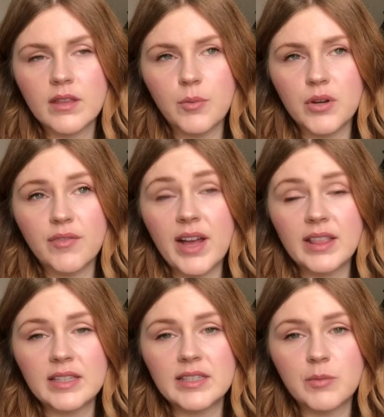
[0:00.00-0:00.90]
wouldn't have
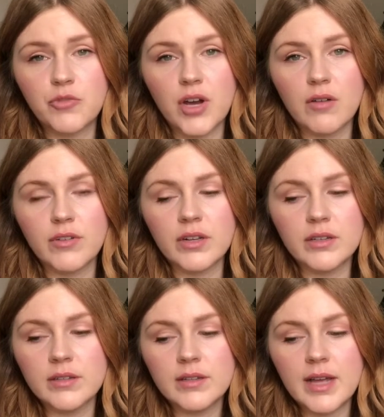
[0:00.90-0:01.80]
had the same
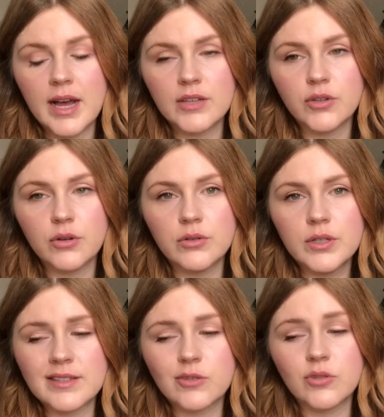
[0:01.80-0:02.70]
recovery at all.
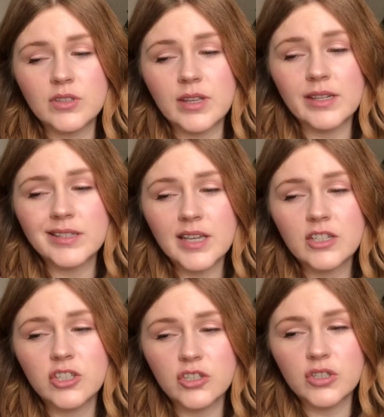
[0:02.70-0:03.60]
So it's like
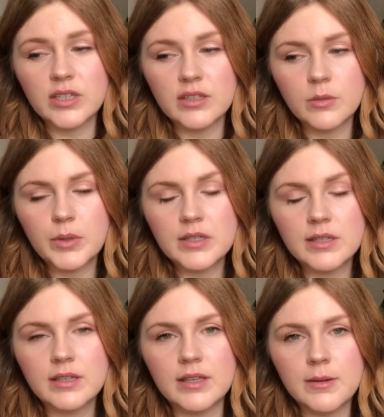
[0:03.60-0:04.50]
6 years later,
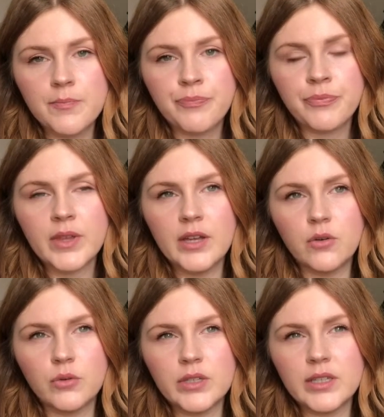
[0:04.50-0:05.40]
basically, and
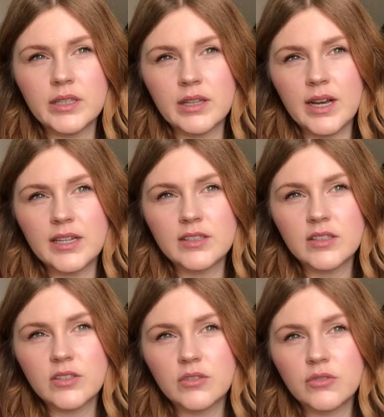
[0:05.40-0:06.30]
only in the
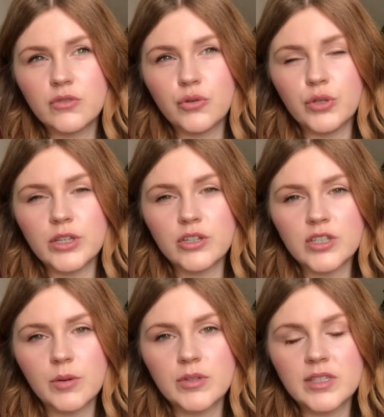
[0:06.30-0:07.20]
last 2
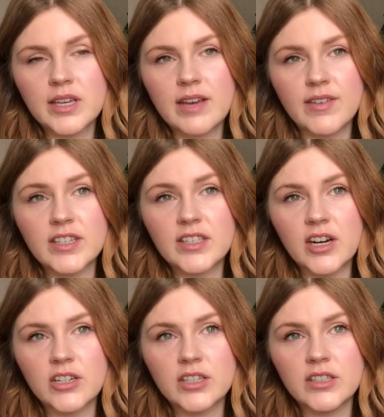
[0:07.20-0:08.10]
years, I would say, have I
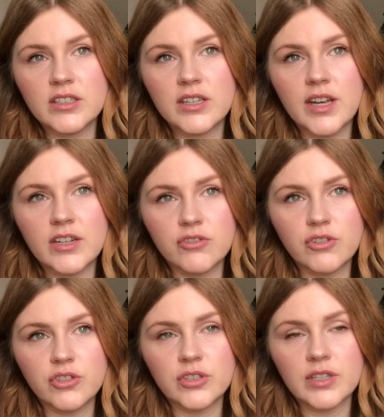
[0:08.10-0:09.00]
started
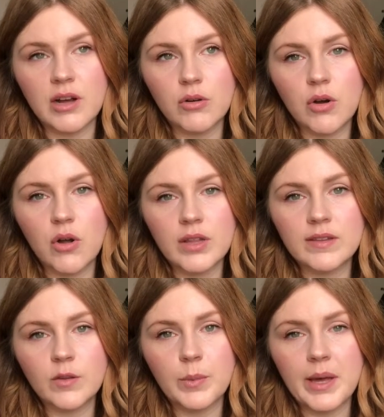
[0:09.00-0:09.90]
introducing alcohol
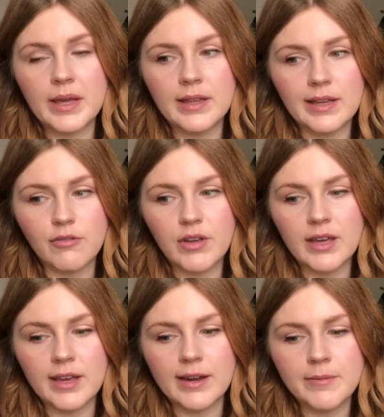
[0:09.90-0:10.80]
into my life
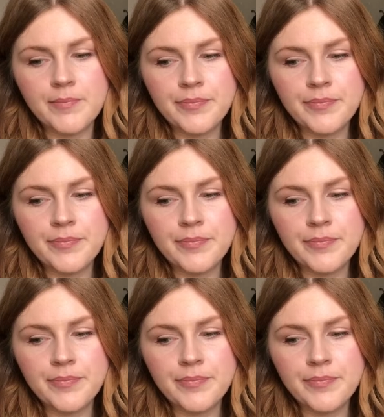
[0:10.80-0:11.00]
again